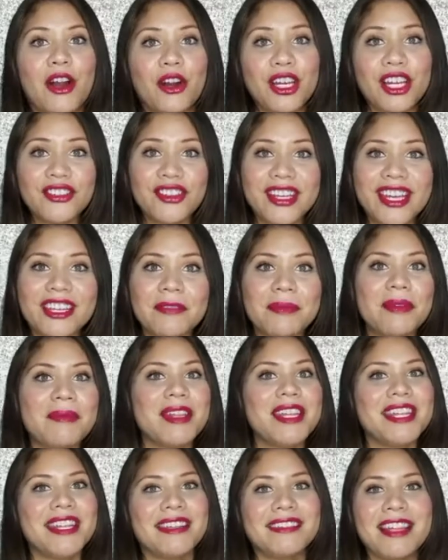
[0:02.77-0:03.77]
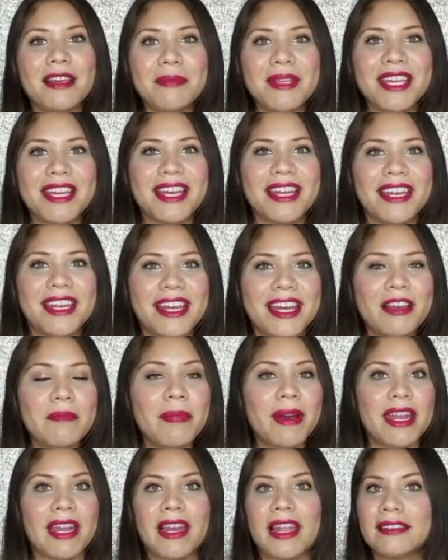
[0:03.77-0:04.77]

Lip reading: Hello y'all, welcome back to my channel.